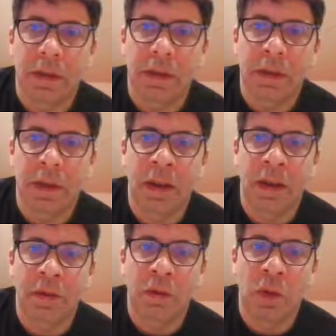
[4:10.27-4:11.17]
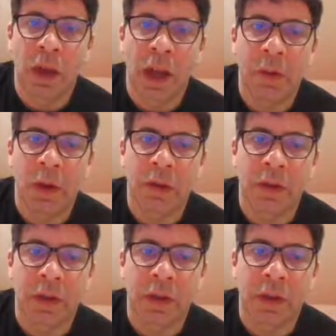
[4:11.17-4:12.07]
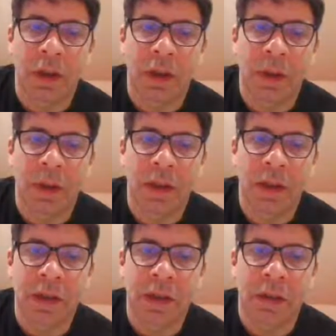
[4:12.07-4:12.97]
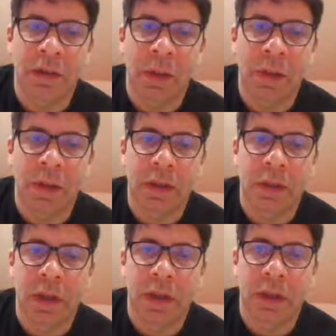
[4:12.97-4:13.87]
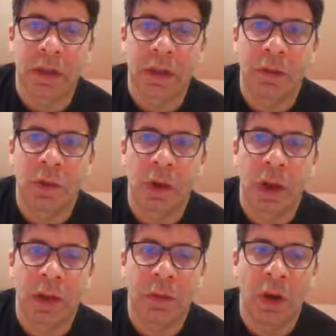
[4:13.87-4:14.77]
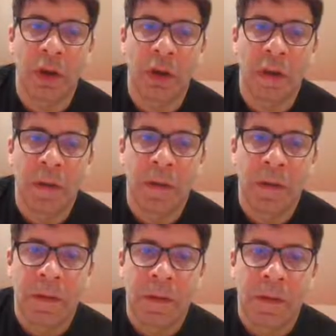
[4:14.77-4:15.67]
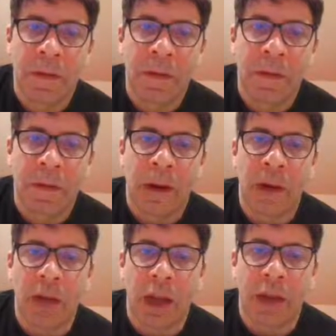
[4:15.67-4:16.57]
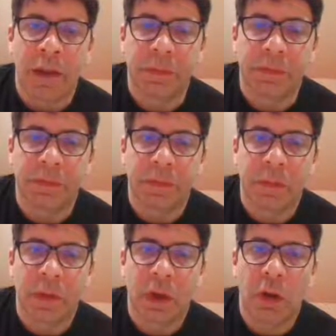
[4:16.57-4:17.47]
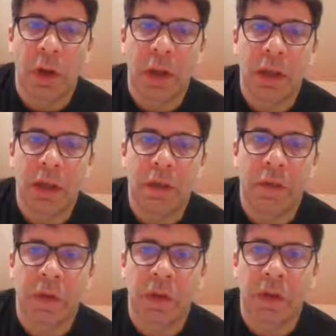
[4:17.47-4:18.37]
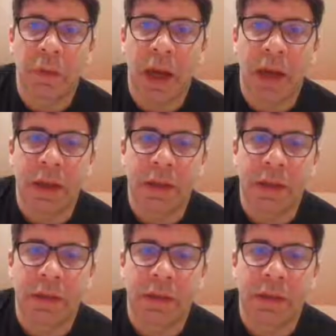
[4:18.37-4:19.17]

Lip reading: This rook a1 is going to start coming in. You're going to start trapping this queen, aren't you? Rook a1. Okay. Queen for 2 minors.